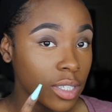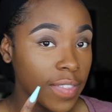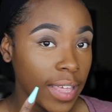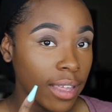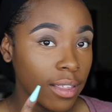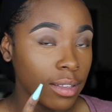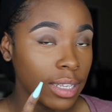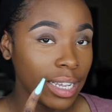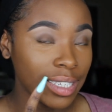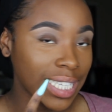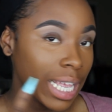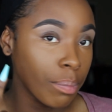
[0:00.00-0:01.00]
then
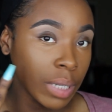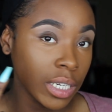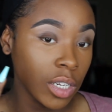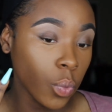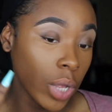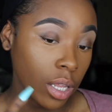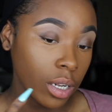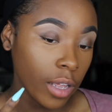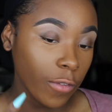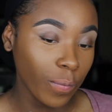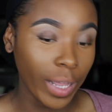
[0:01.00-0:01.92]
it's not blended well enough.